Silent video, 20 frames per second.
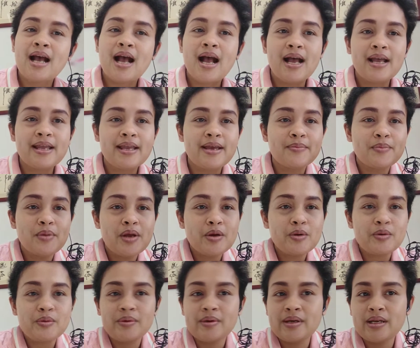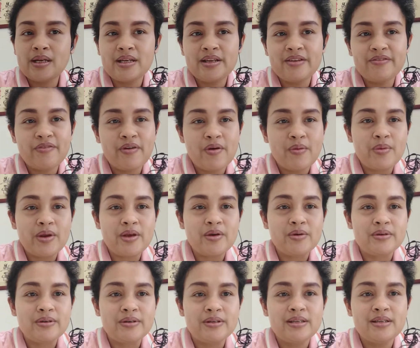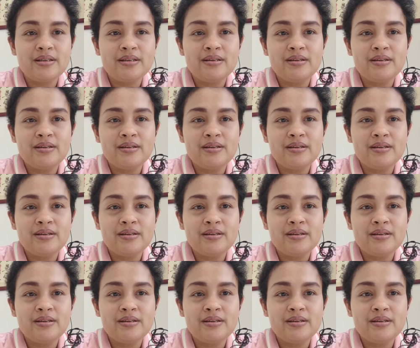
I am not really very good